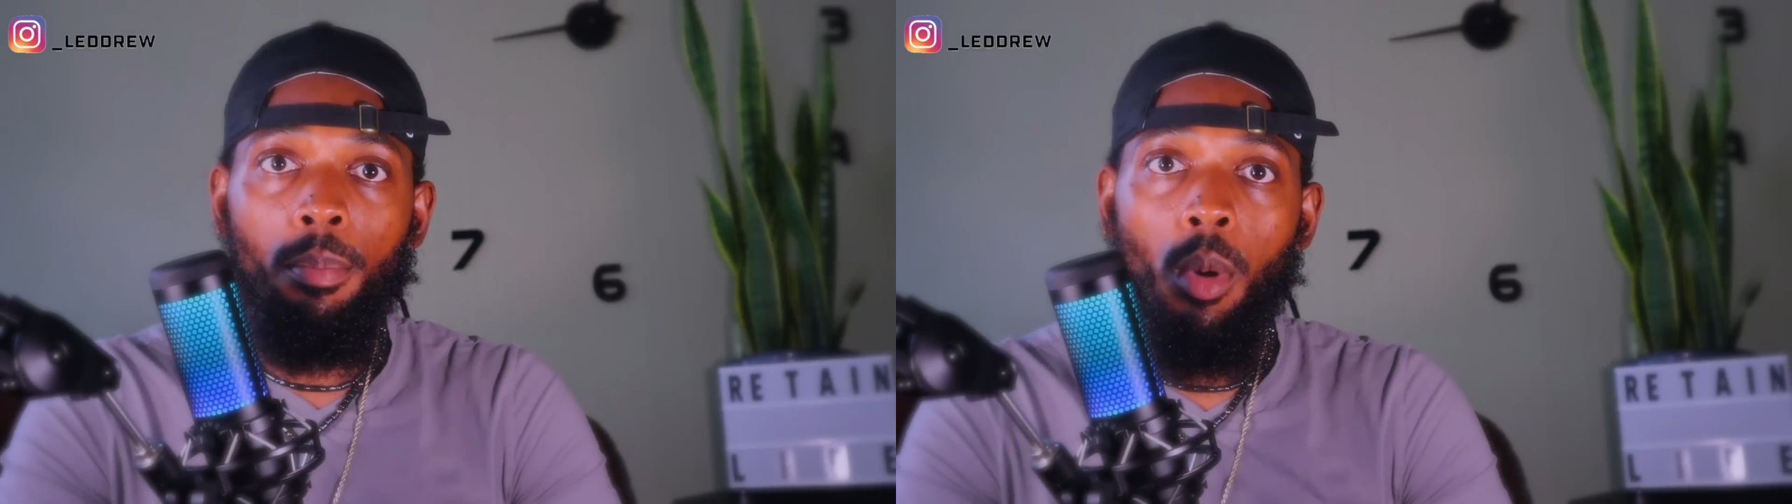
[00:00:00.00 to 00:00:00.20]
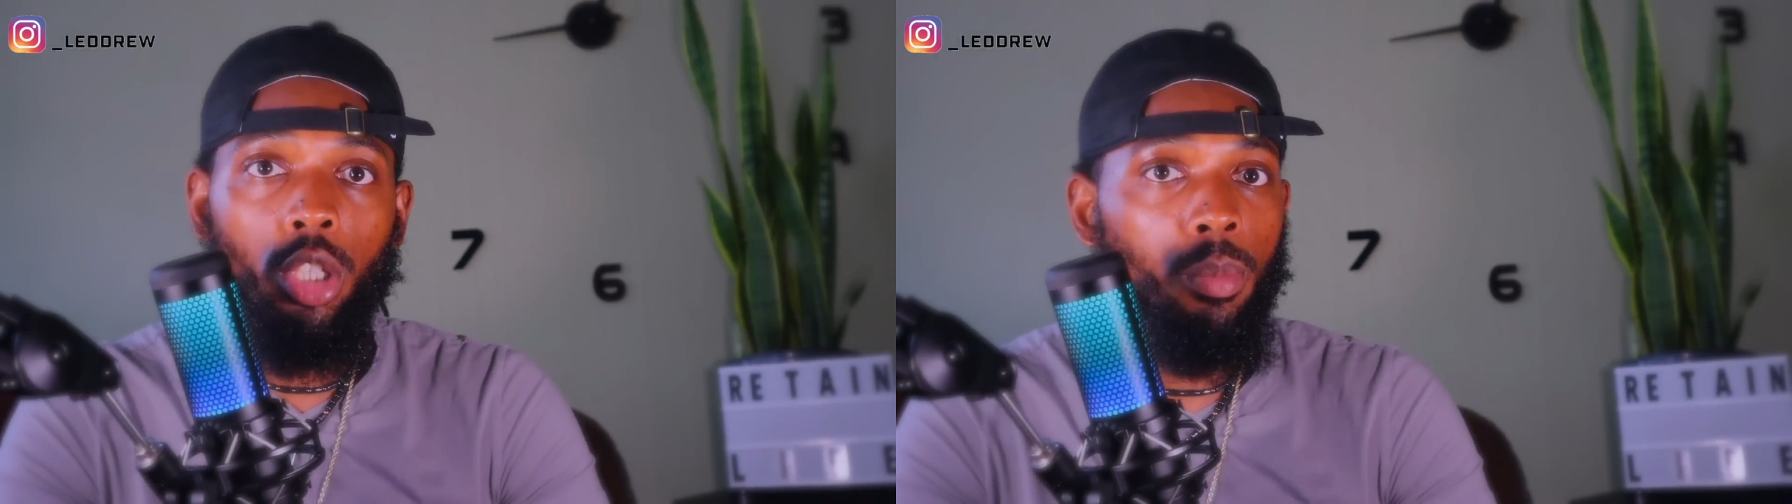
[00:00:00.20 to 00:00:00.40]

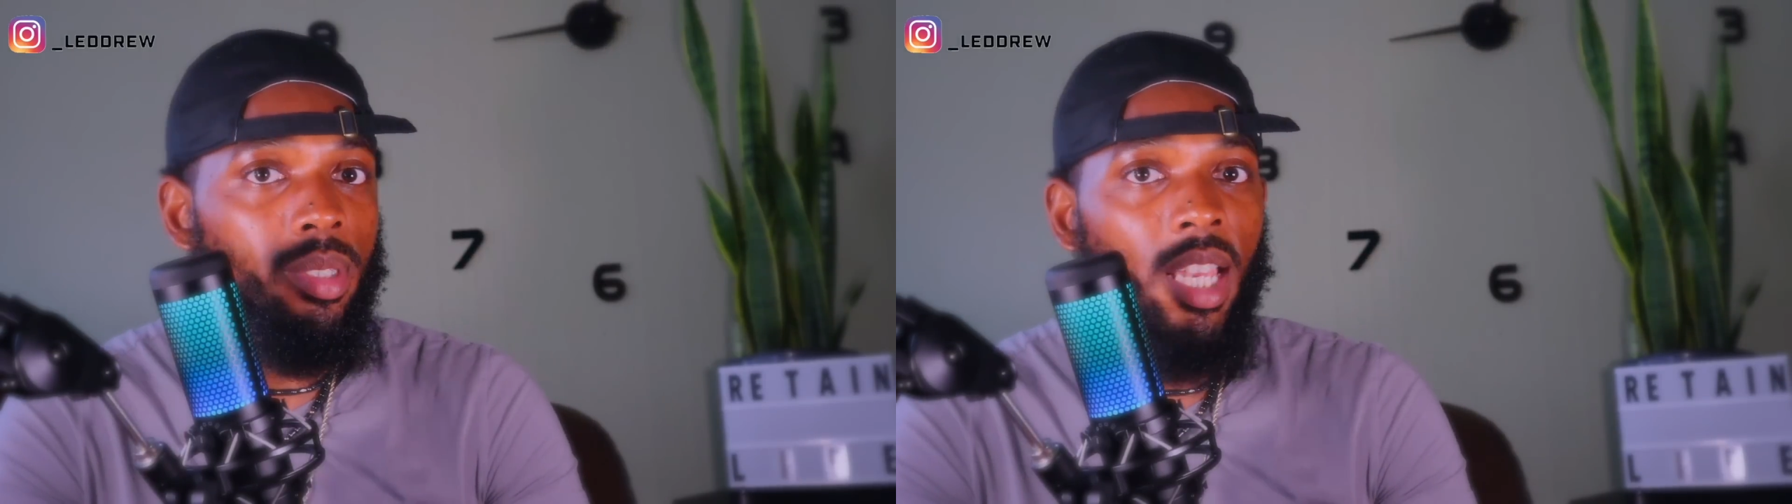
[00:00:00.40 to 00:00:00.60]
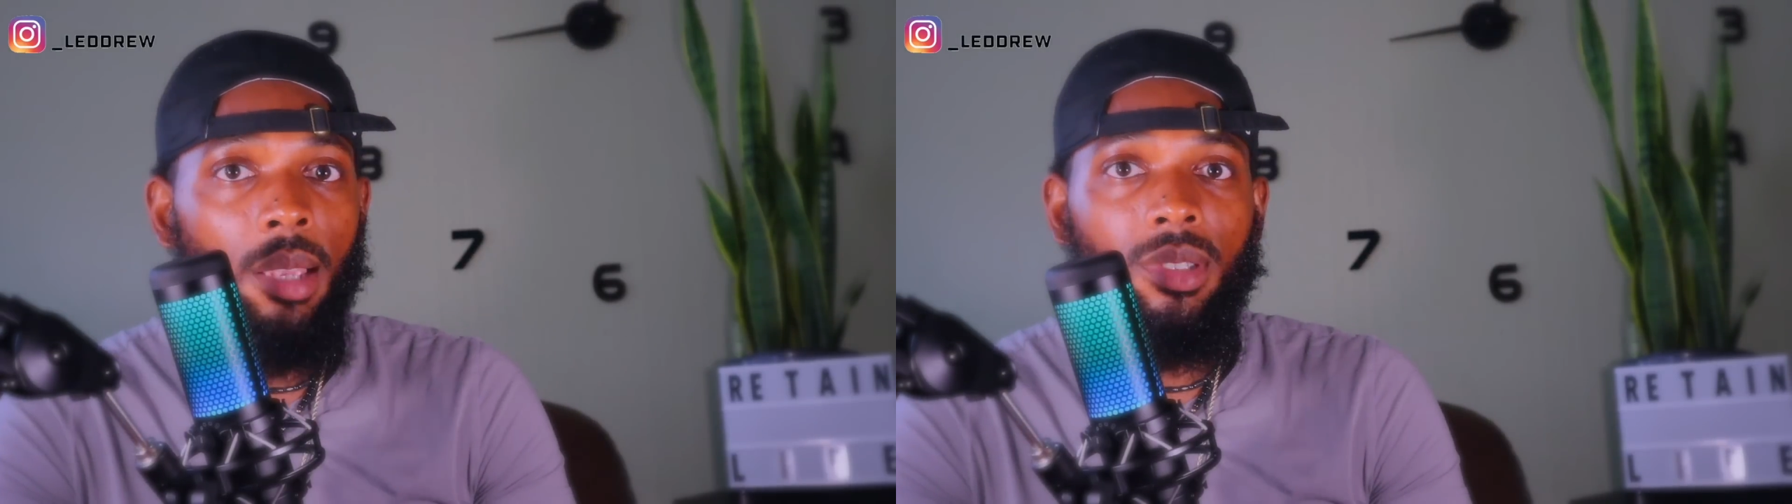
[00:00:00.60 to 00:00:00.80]
multiple
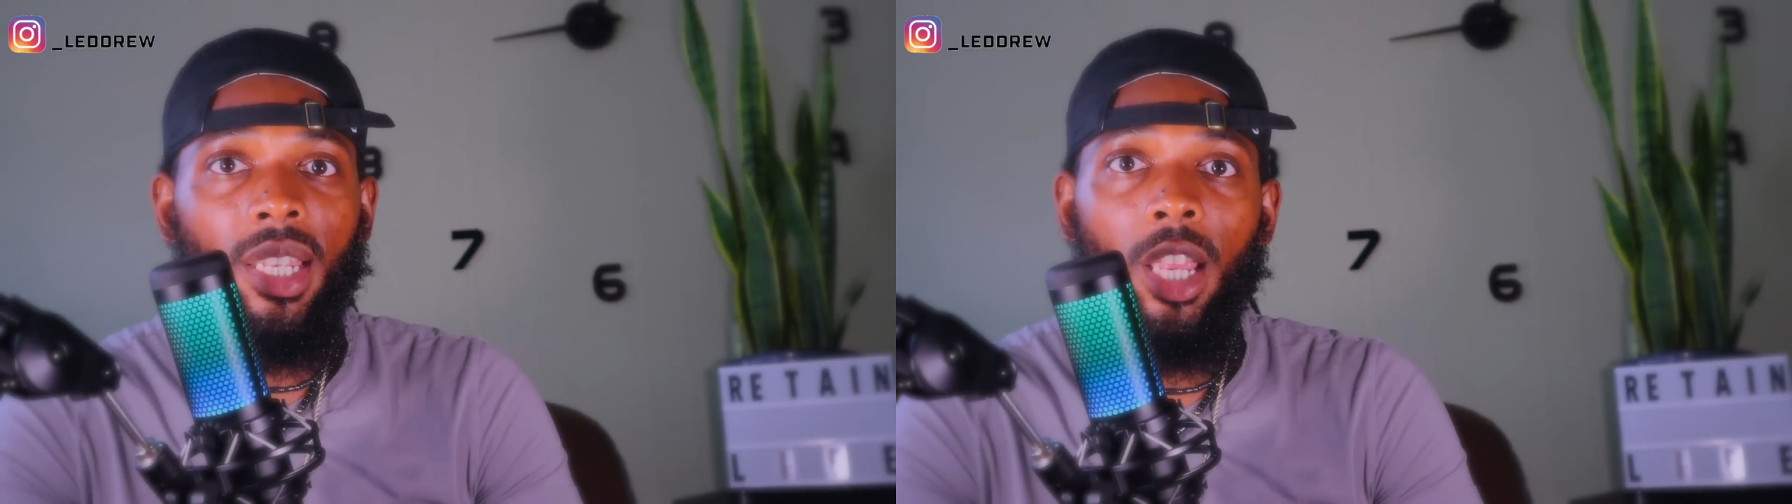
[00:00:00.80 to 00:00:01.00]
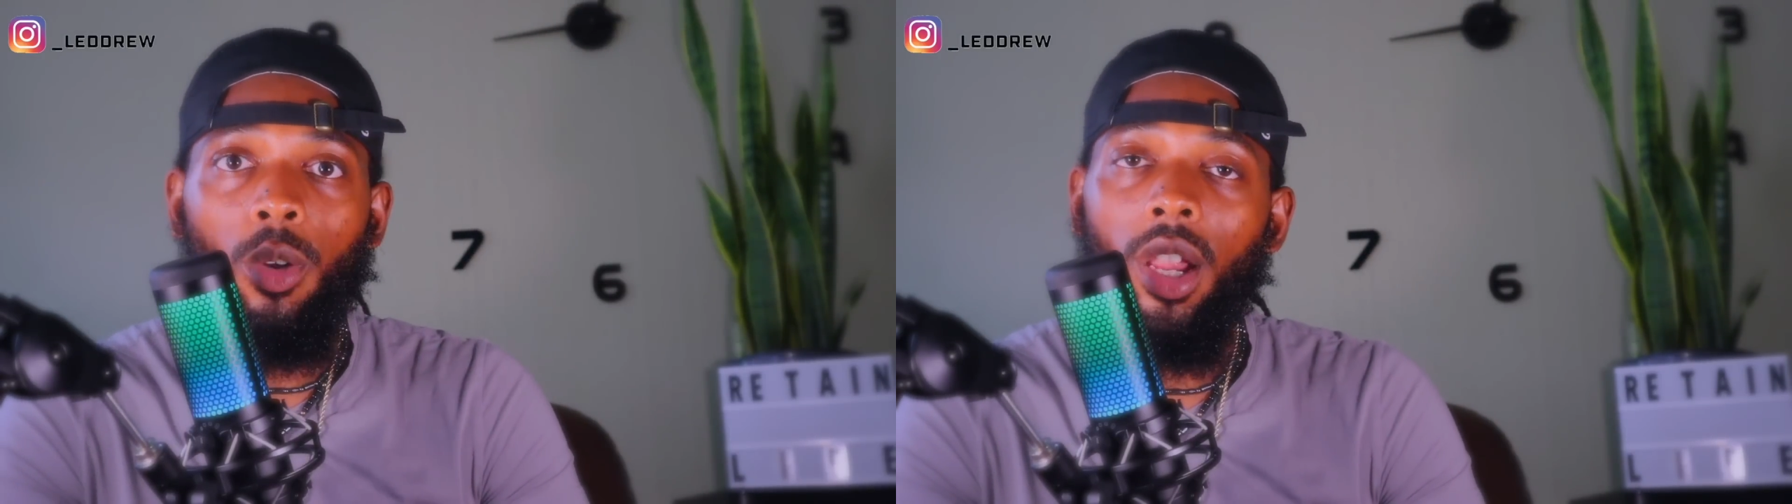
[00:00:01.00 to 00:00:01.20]
times a
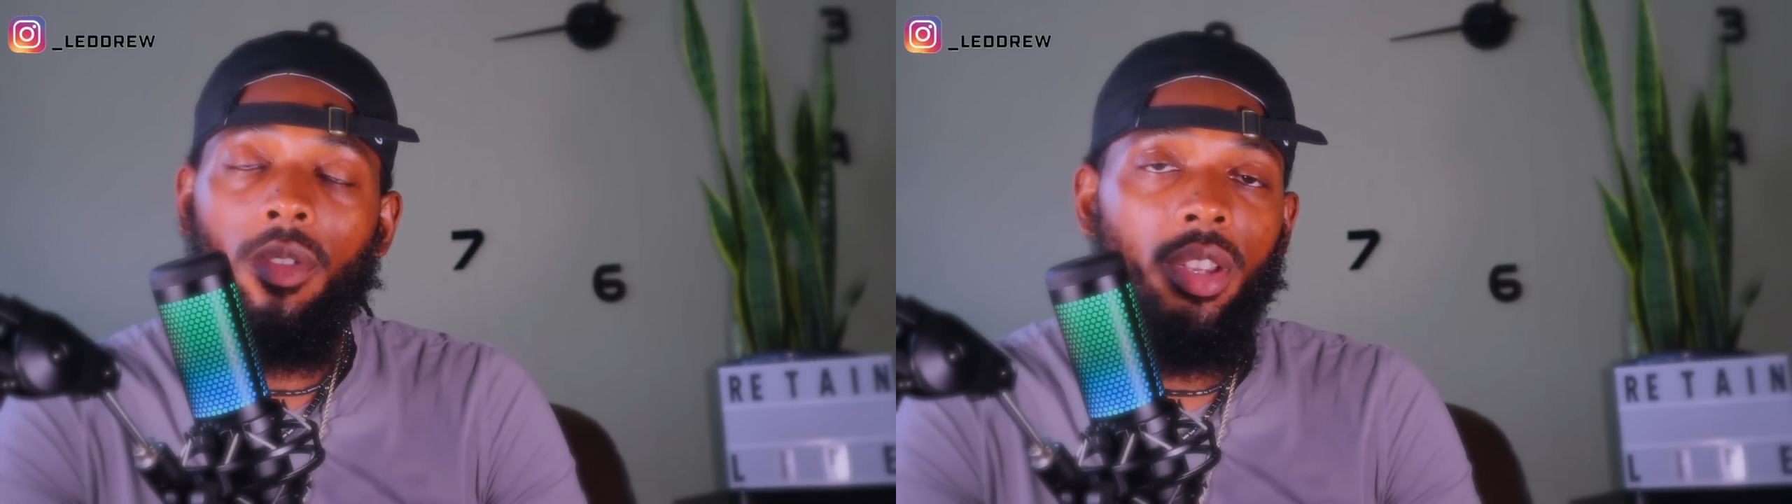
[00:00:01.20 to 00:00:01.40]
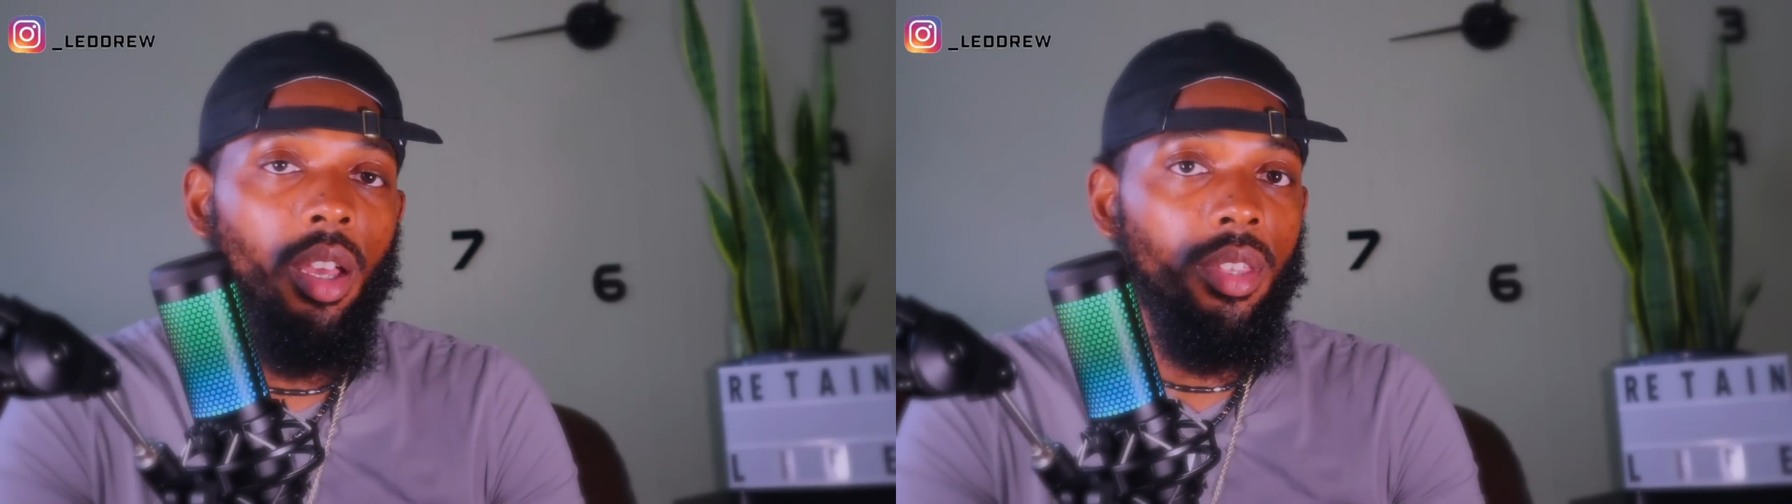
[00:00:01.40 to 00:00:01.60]
day, or
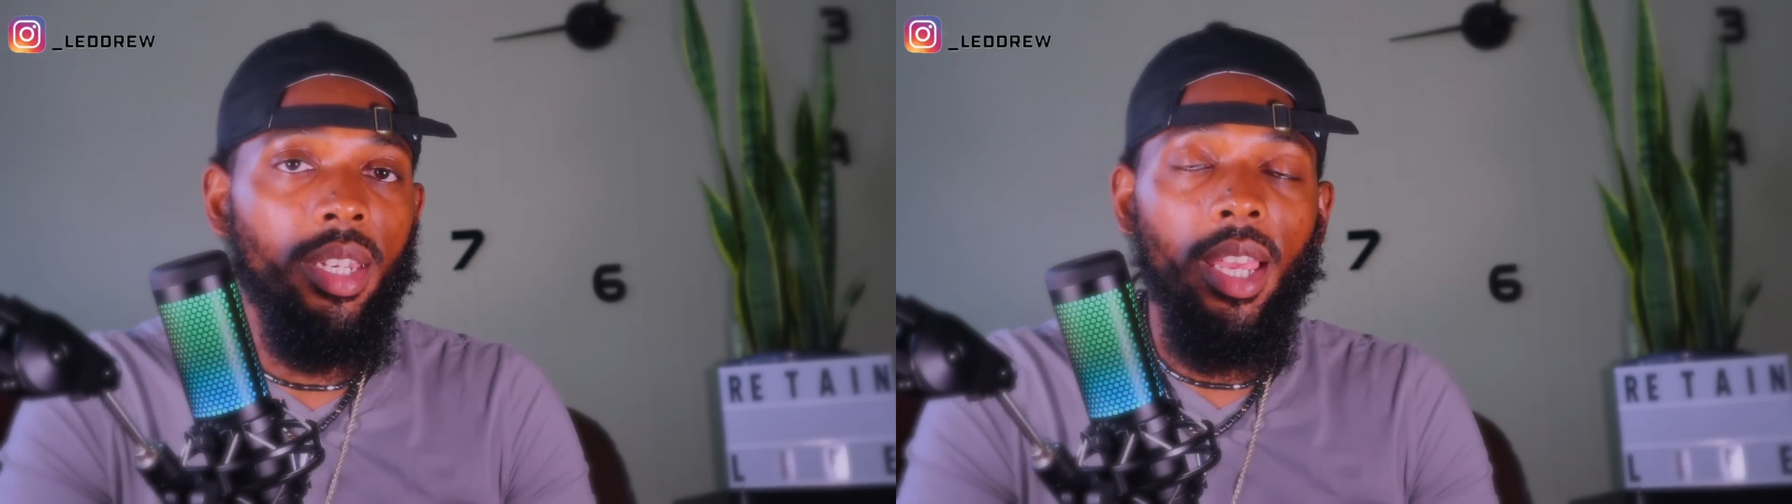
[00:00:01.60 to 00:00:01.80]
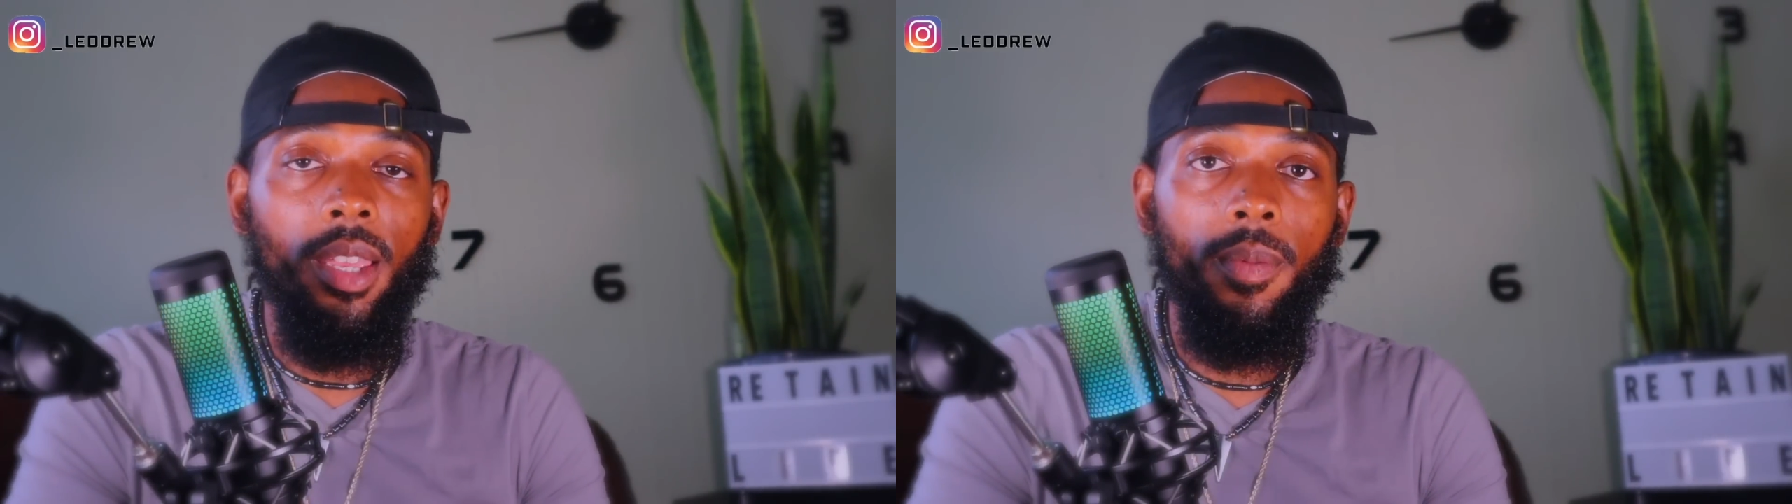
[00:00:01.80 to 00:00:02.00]
every other
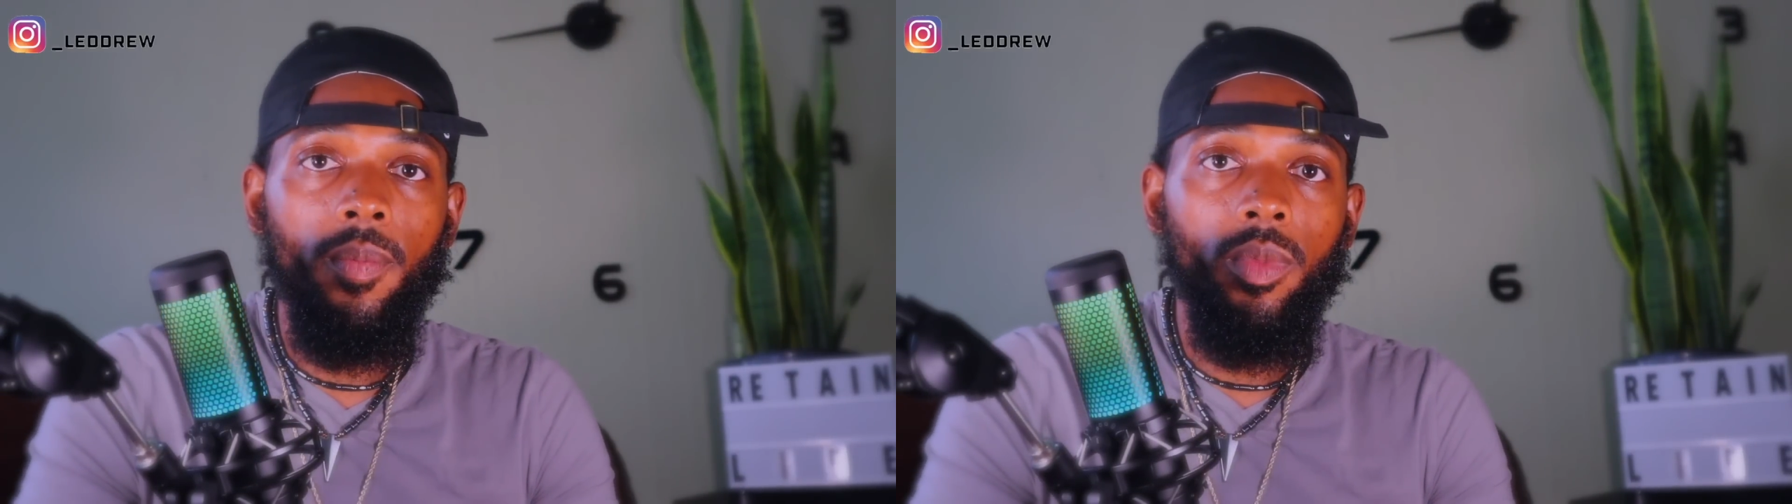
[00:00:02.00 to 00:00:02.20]
day.